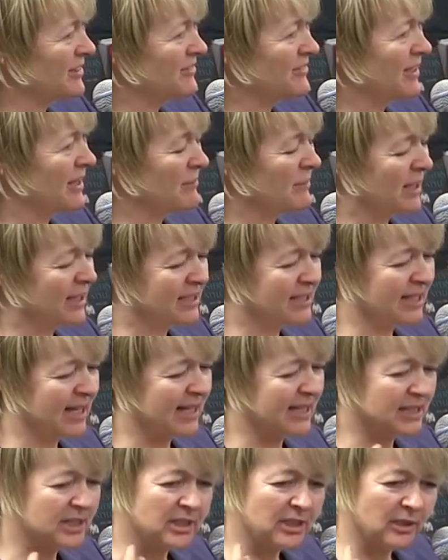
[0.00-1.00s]
if that makes
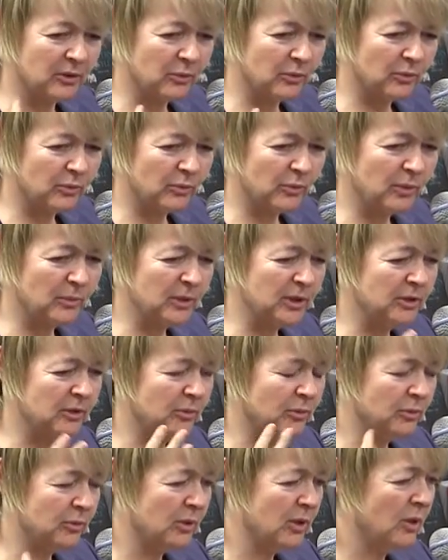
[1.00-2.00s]
sense. You know, women
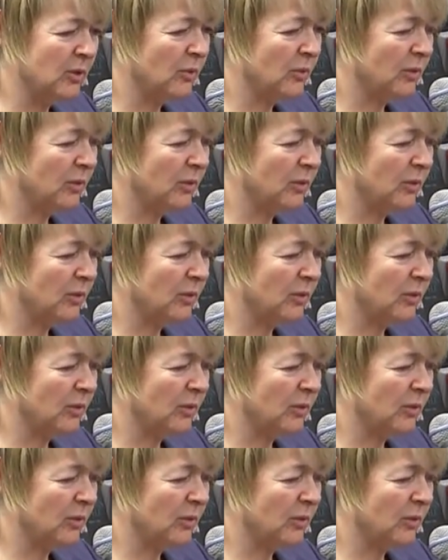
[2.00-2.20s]
who